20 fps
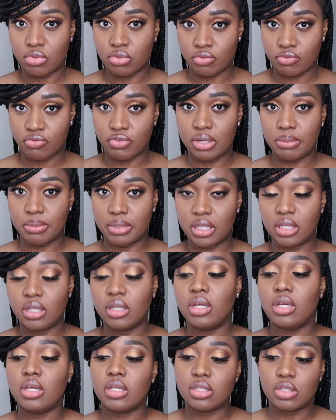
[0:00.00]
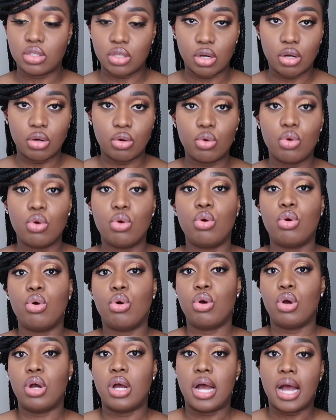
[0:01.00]
Feel me? So
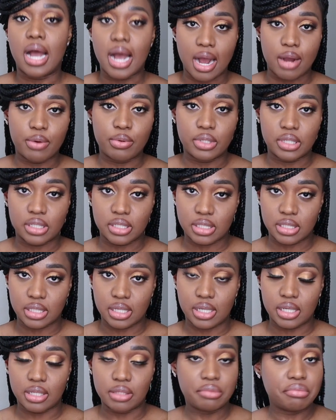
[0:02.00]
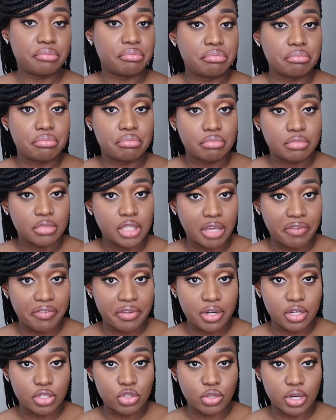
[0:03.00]
I will say, give
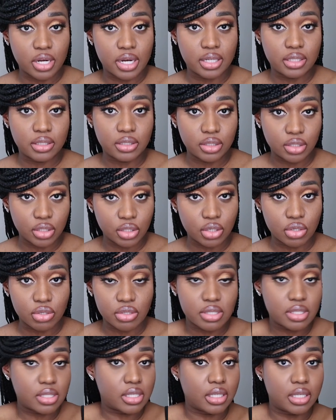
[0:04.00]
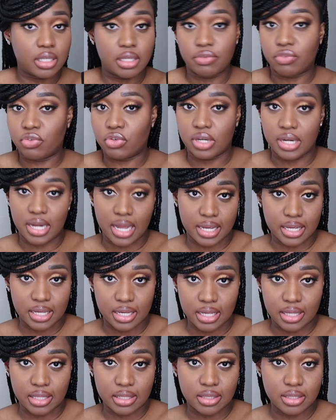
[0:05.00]
it a try. You know, see if you like
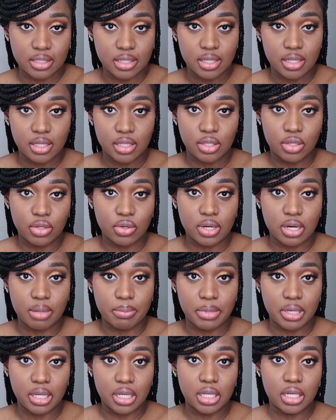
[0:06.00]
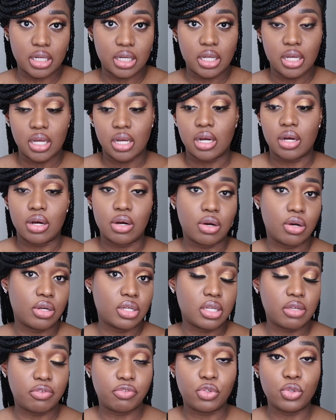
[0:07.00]
it. you know what I mean? Or
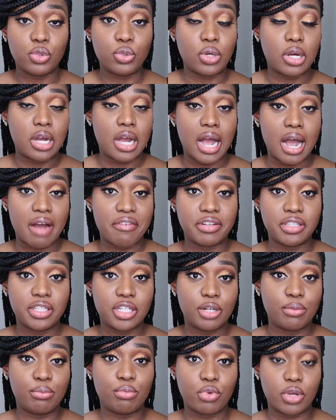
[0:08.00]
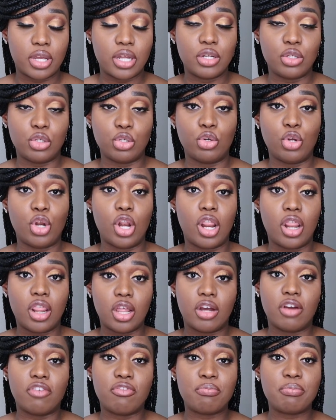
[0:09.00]
if you have another brand you
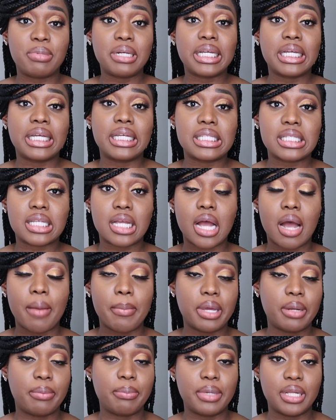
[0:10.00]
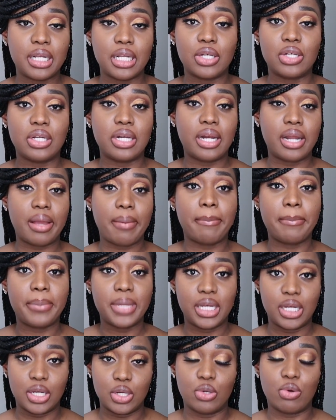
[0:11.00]
love, please comment below, let
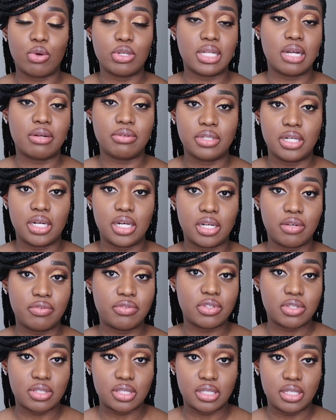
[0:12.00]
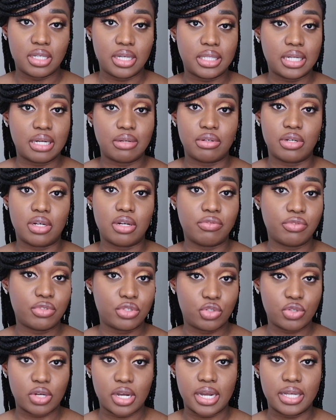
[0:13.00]
me know, because I would love to see it. I would love to
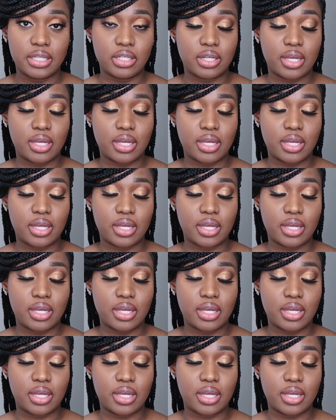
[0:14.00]
try it.